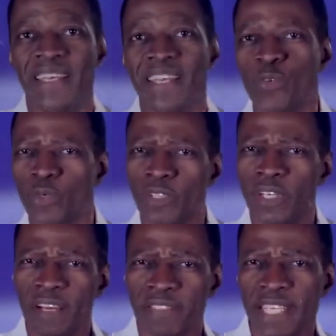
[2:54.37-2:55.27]
He would
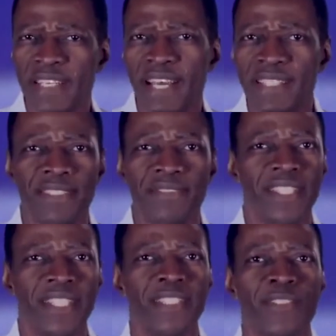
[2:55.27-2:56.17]
not have said that if
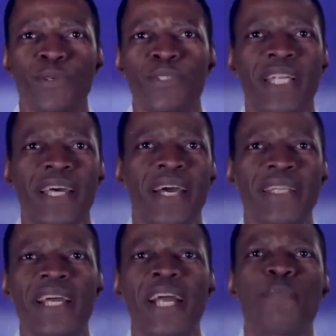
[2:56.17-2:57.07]
he didn't know that I
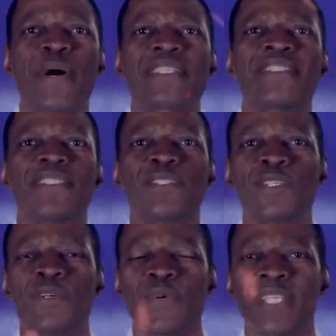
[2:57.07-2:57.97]
had the capacity
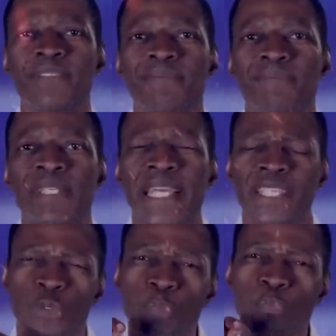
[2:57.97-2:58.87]
to do it.
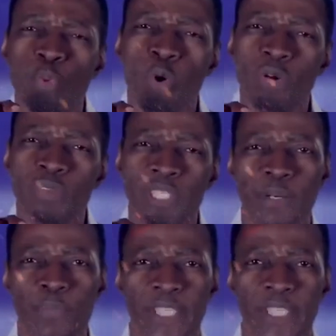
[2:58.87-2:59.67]
He spoke to that